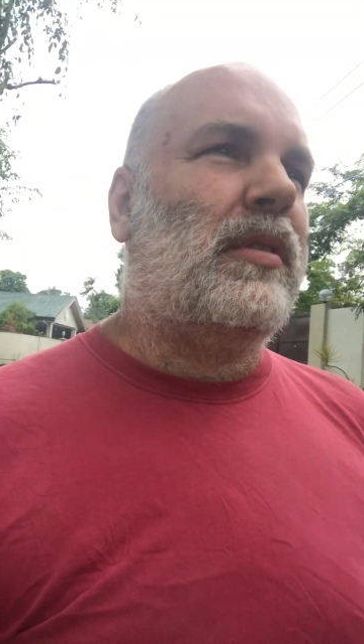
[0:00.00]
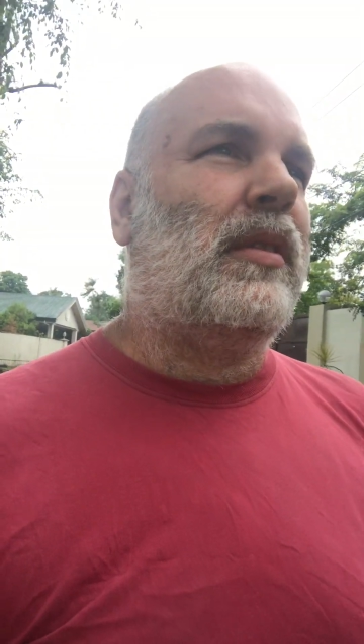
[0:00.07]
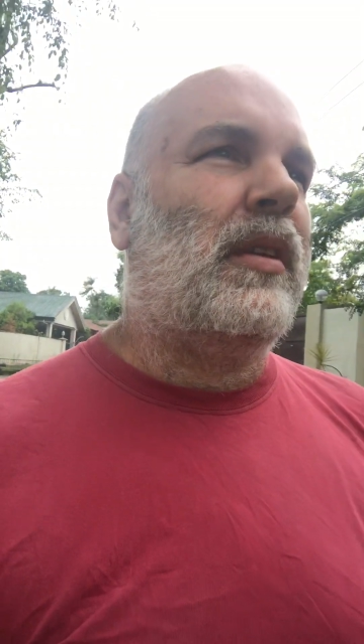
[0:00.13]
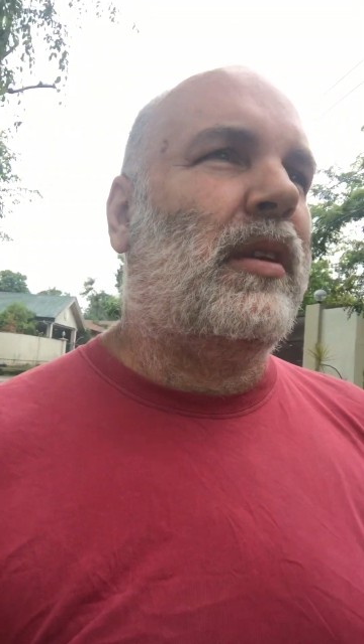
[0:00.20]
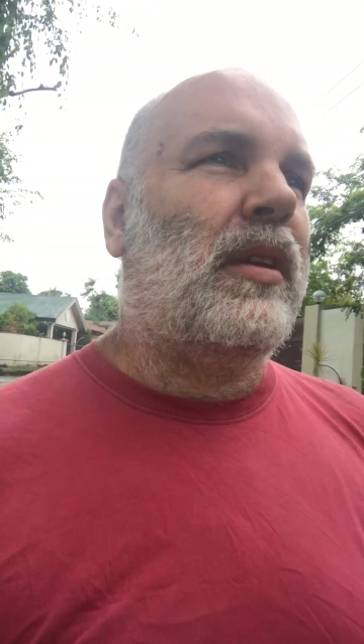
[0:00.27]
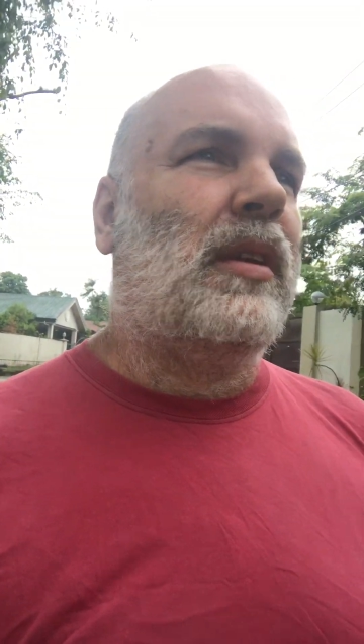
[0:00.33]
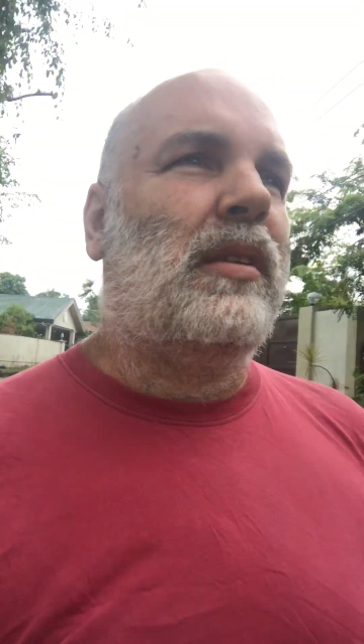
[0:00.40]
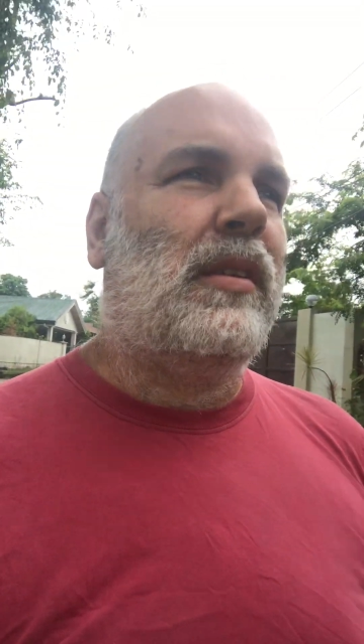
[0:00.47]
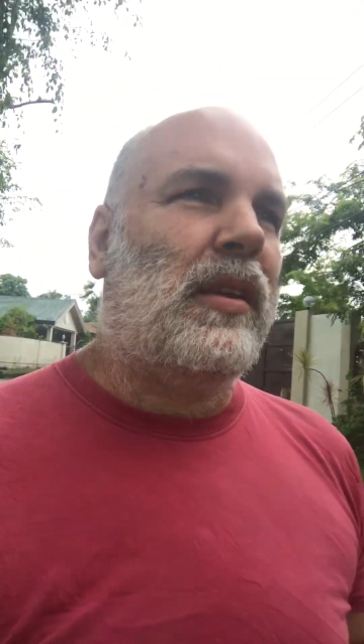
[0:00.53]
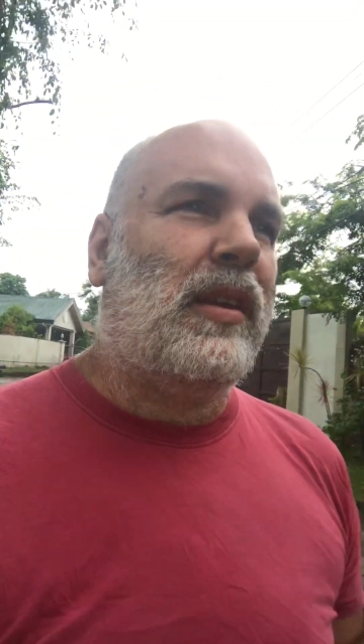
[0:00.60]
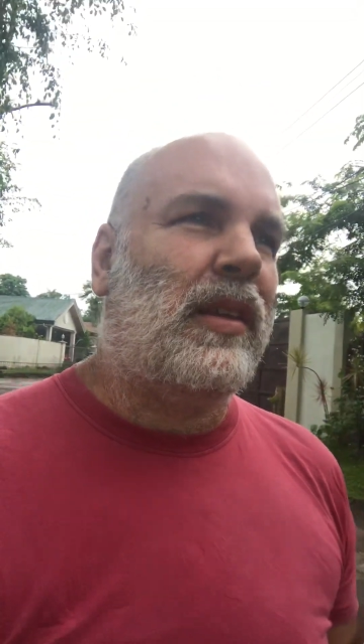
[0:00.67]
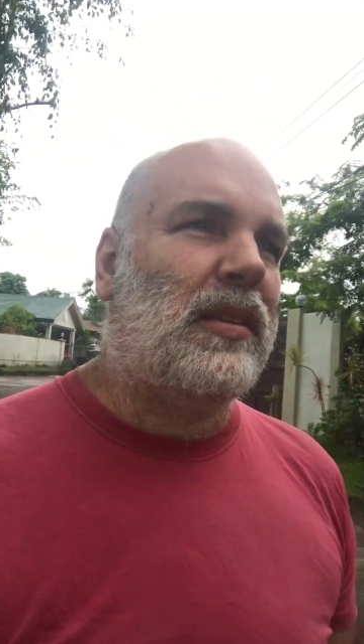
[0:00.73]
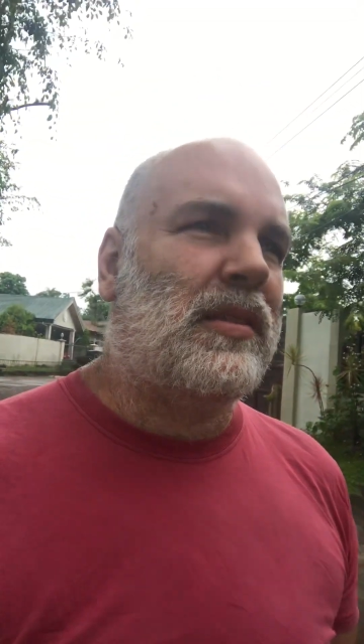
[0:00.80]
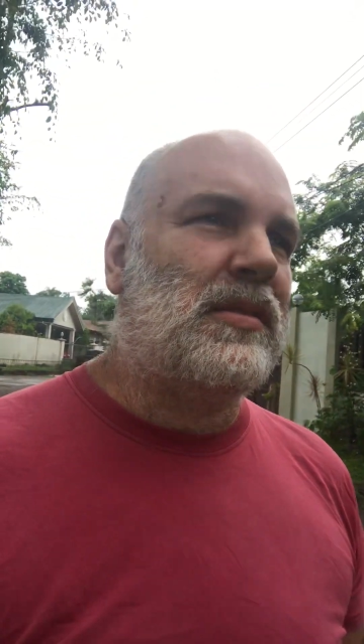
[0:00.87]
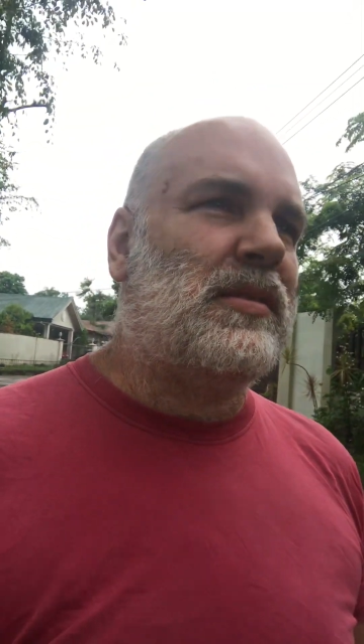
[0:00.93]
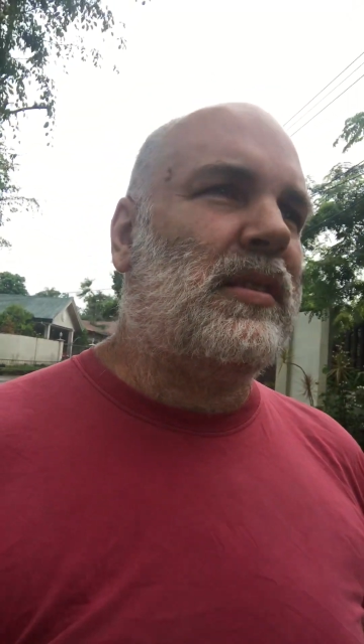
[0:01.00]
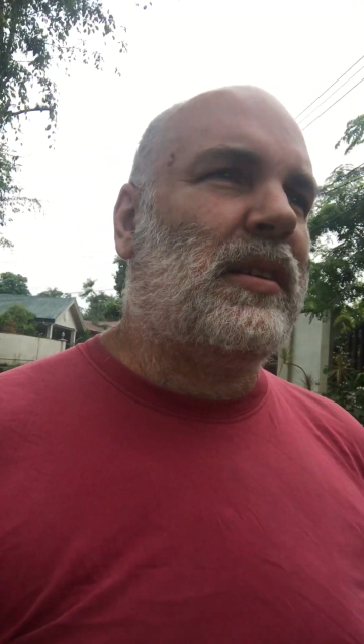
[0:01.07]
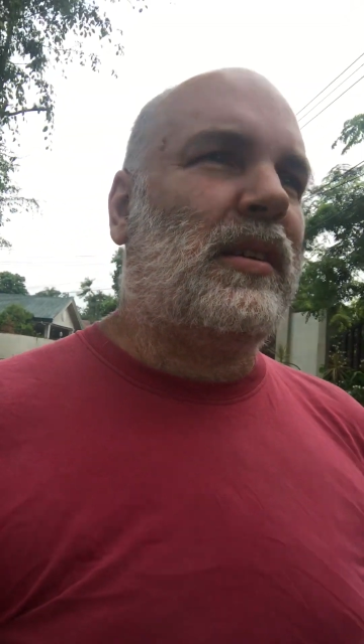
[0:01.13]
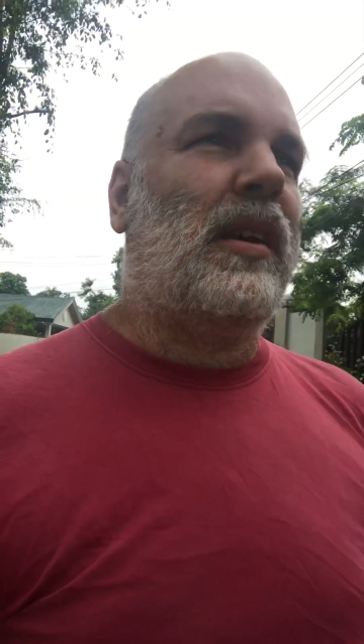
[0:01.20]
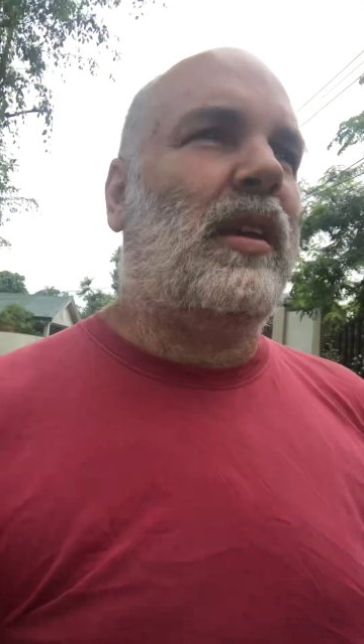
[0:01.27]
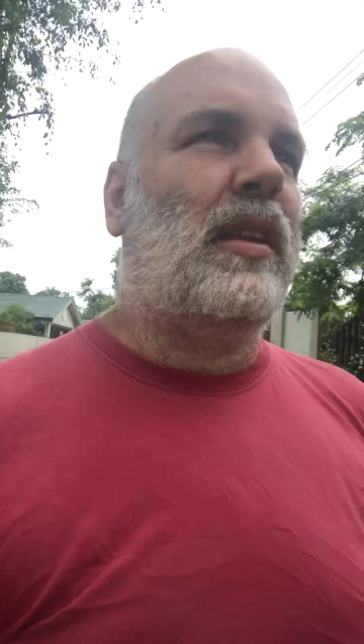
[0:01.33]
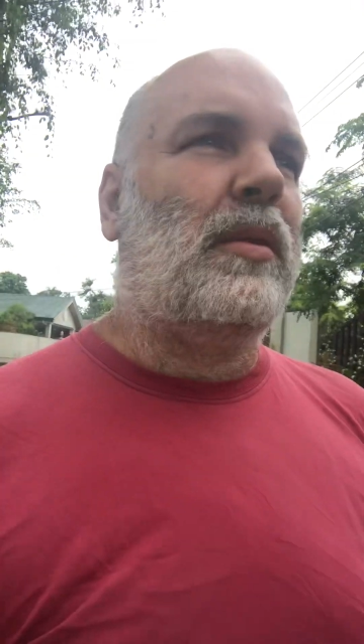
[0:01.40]
than getting sick
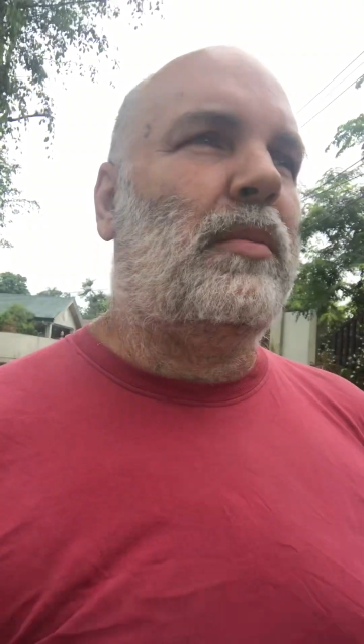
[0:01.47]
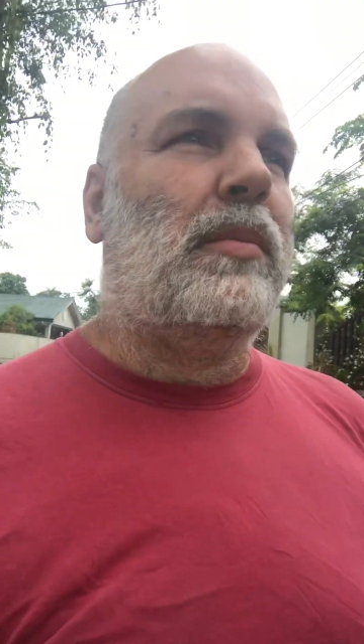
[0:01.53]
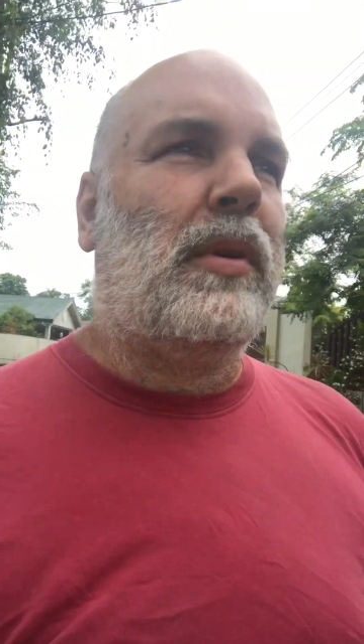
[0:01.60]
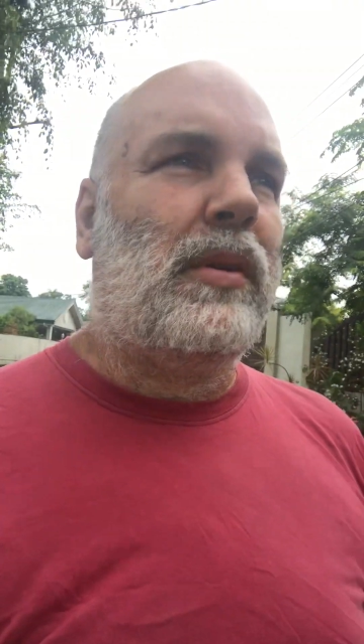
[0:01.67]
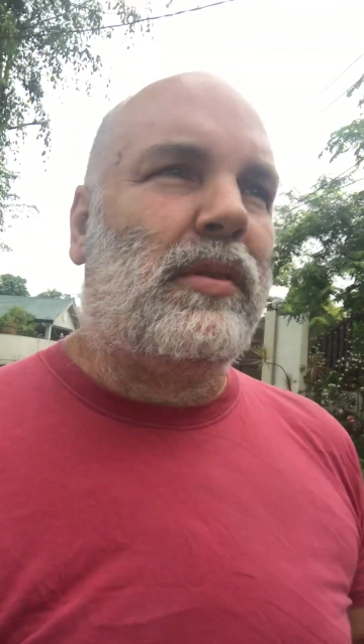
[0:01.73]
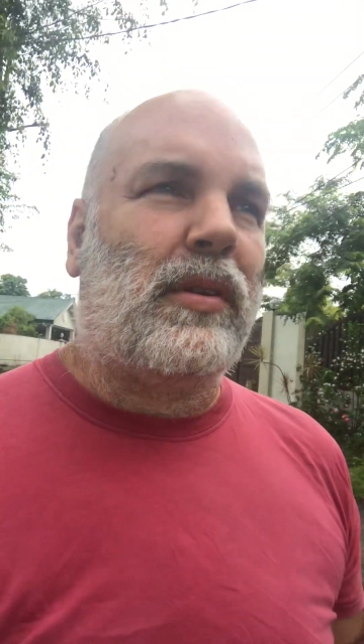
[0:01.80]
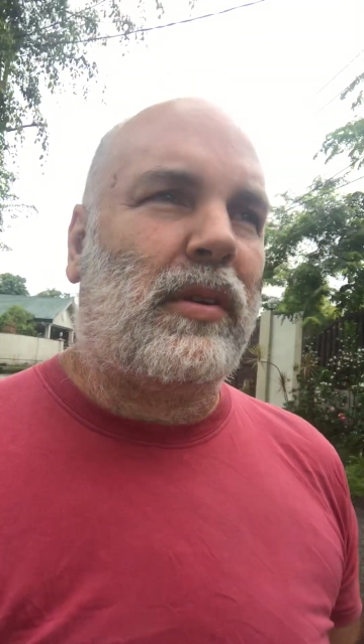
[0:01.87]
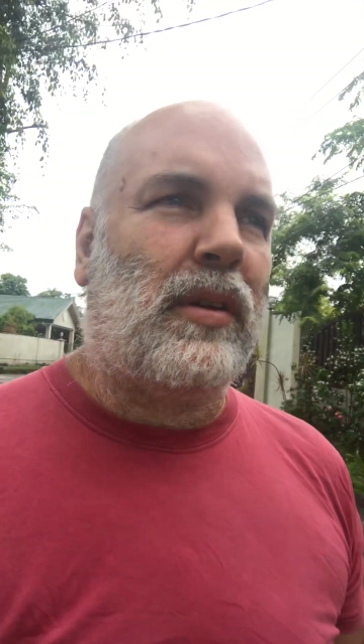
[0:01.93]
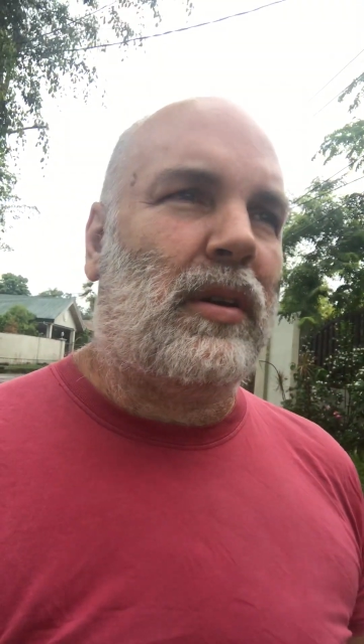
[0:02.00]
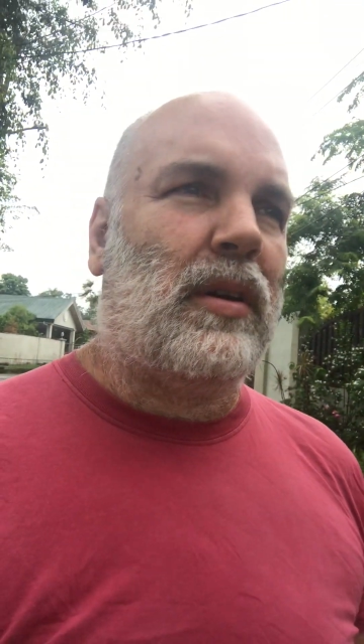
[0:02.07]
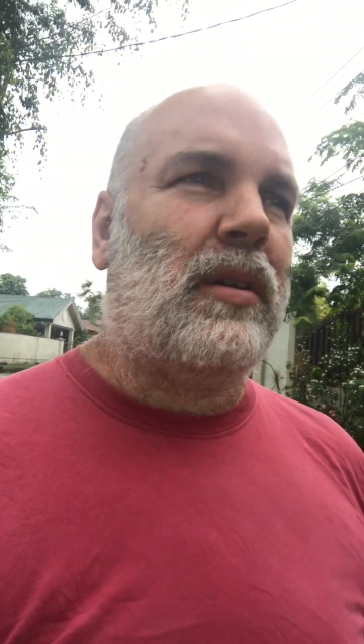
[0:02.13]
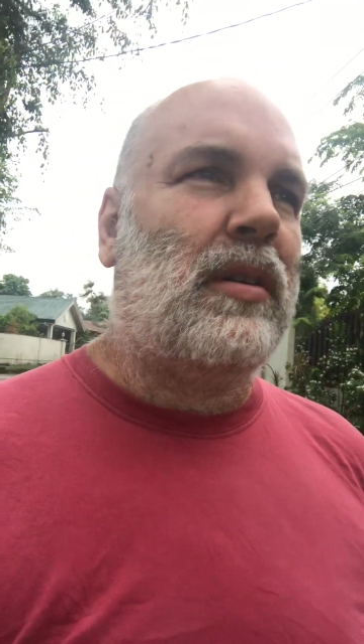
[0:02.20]
in America.